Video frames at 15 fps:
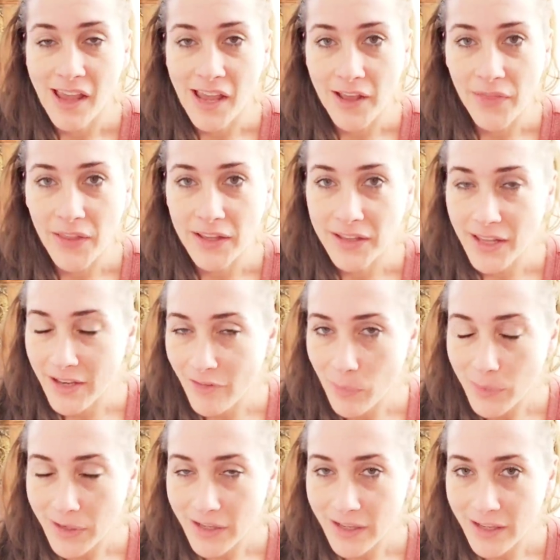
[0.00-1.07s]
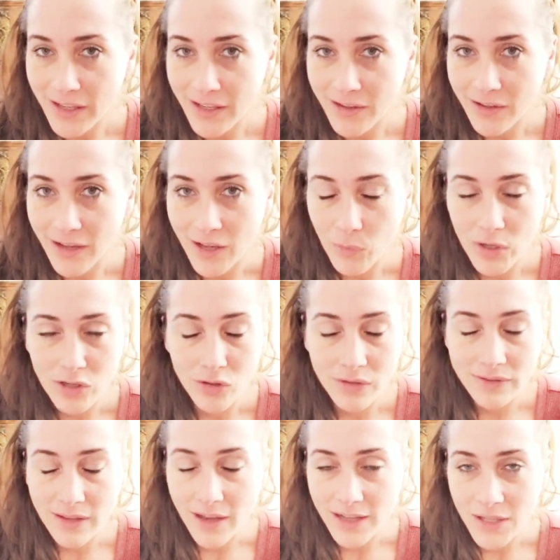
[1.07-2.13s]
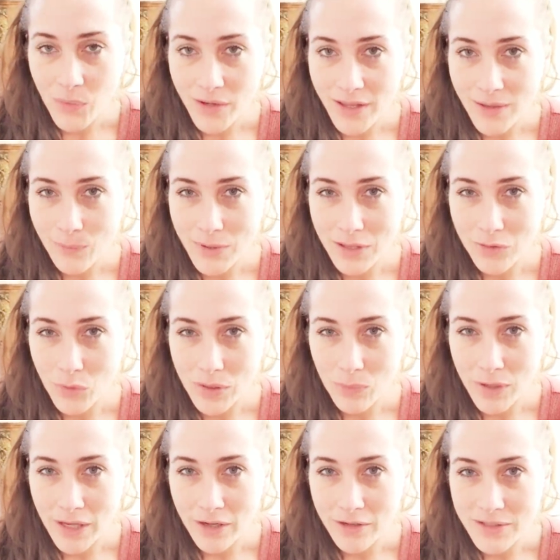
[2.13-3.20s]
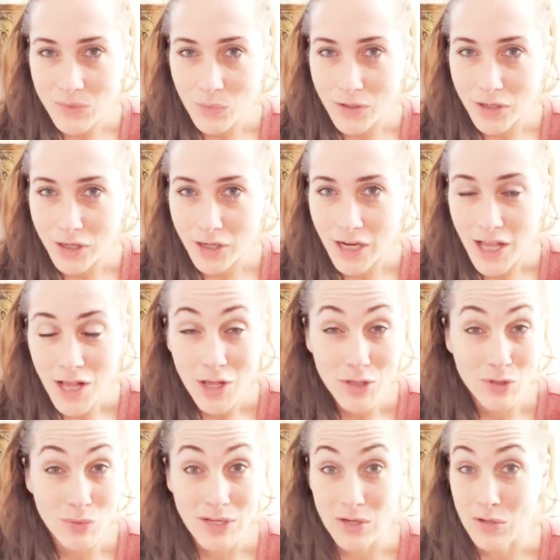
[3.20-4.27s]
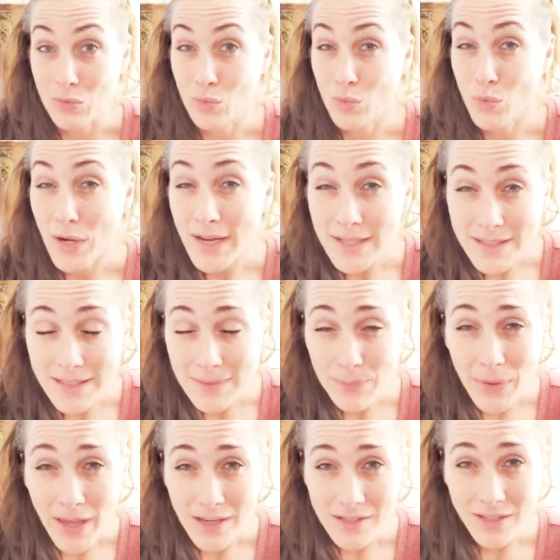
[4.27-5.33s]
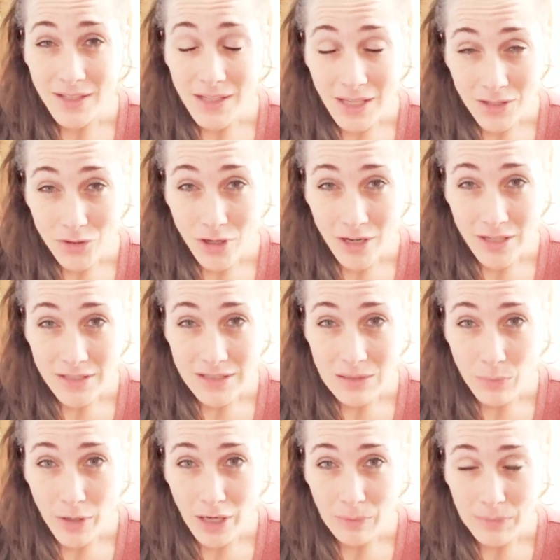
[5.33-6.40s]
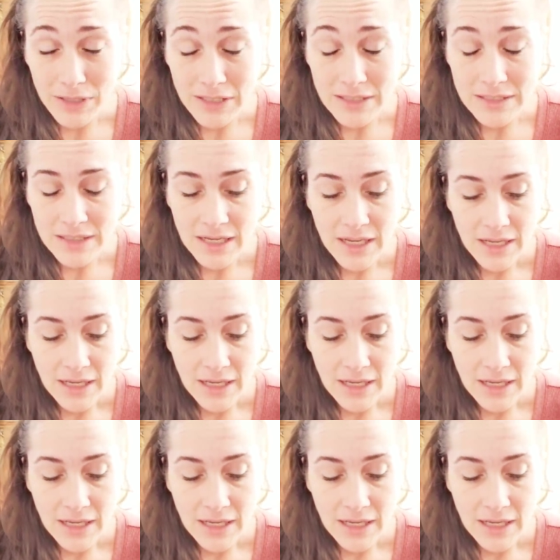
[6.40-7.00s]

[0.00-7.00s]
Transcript: and they let everybody in and we knew exactly where the mp3 players were so we go racing back to the electronics department